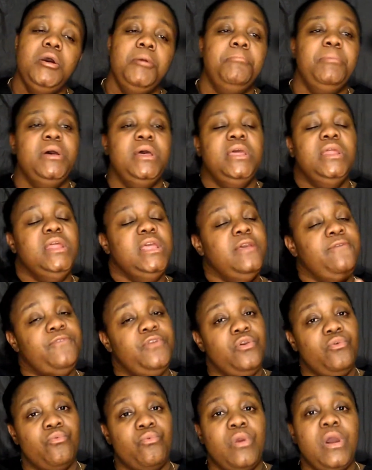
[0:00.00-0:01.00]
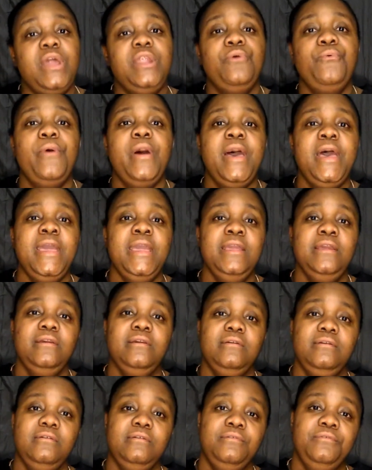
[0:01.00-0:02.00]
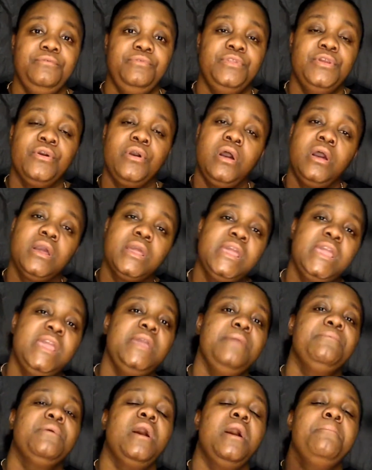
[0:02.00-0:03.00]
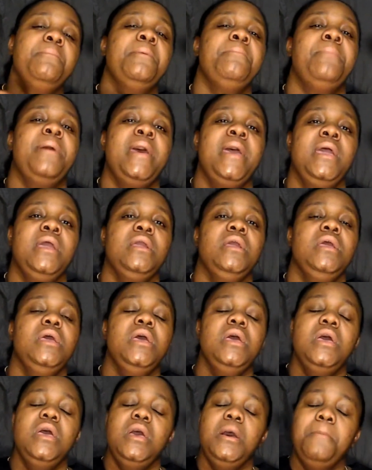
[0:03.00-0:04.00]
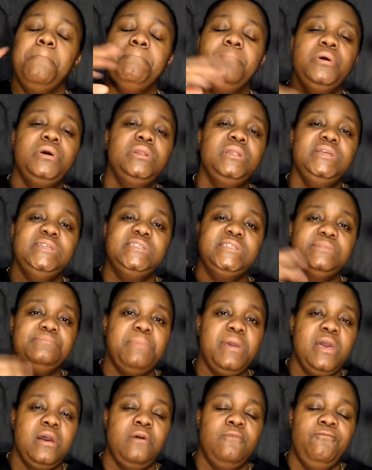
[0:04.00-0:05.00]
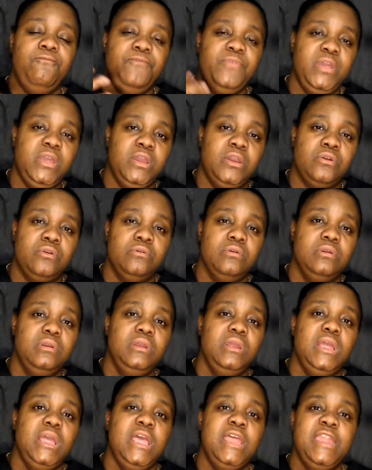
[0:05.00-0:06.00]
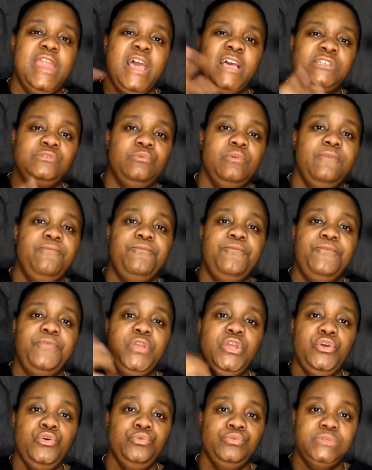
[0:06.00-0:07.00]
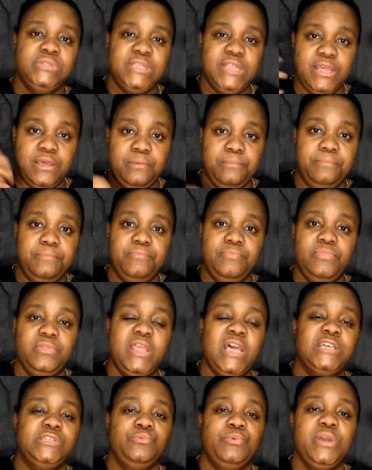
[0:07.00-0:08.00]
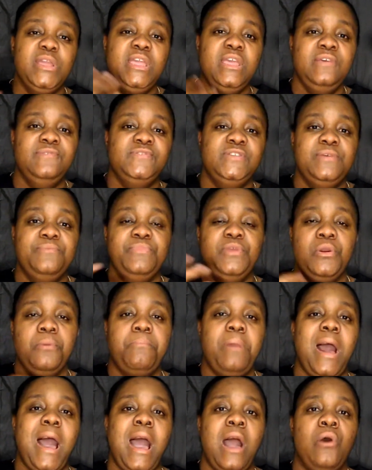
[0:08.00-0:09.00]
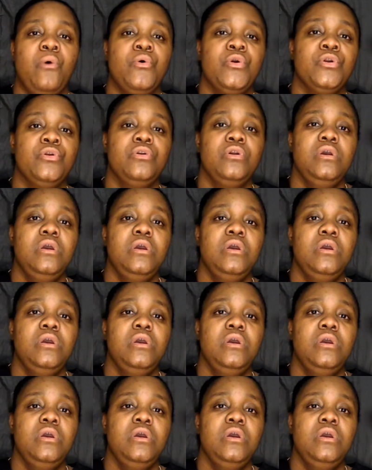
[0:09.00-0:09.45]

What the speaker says: But if you run away, they're going to keep coming back. Bullies smell fear, and that's what fuels them. That's what gives them their power.